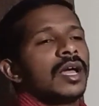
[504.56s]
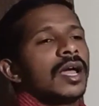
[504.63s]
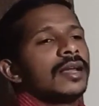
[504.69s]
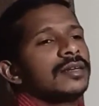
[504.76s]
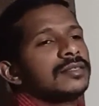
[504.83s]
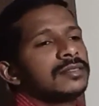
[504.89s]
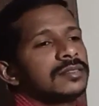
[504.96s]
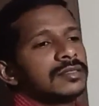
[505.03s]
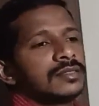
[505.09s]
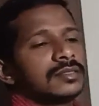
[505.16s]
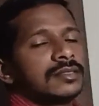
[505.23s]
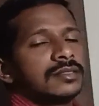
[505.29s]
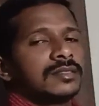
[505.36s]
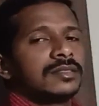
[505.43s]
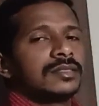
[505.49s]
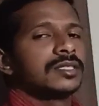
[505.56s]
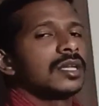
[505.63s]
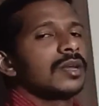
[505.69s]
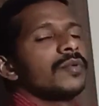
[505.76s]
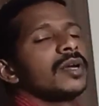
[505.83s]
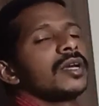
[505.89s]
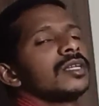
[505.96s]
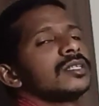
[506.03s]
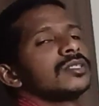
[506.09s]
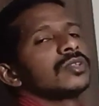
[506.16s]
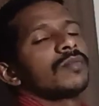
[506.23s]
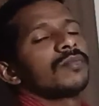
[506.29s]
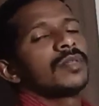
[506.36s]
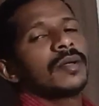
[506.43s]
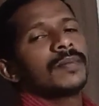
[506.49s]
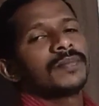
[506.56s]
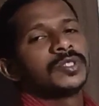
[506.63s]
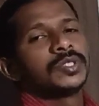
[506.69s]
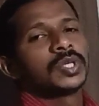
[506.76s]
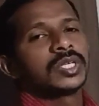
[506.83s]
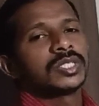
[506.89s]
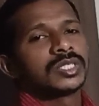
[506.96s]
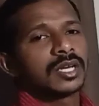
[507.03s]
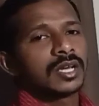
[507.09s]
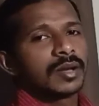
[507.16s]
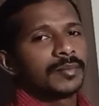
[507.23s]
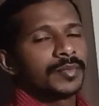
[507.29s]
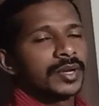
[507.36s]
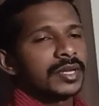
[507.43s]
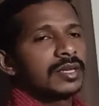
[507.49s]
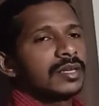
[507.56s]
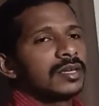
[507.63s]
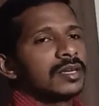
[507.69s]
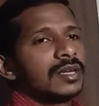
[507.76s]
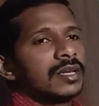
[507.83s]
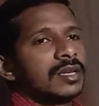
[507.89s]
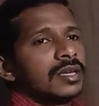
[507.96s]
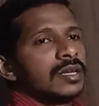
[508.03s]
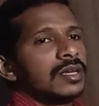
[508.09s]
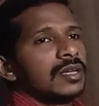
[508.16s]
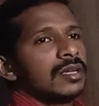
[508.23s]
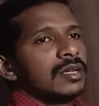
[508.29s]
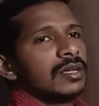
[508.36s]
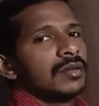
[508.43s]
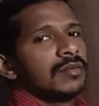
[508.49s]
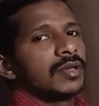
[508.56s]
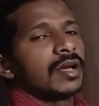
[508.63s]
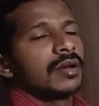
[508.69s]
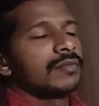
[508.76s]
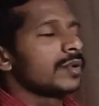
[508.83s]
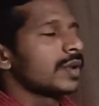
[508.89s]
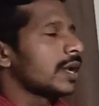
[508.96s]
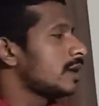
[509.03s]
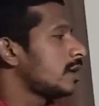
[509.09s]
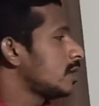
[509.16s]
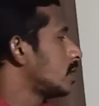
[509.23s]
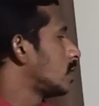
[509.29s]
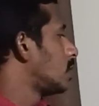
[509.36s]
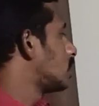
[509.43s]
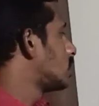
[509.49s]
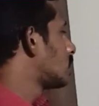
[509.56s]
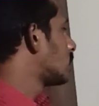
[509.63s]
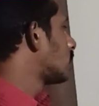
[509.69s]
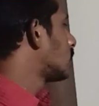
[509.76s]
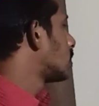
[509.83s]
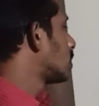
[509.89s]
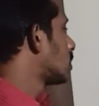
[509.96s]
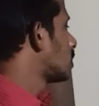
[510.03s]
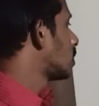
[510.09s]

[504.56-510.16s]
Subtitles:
and disadvantages of the joint stock company. We have to write in this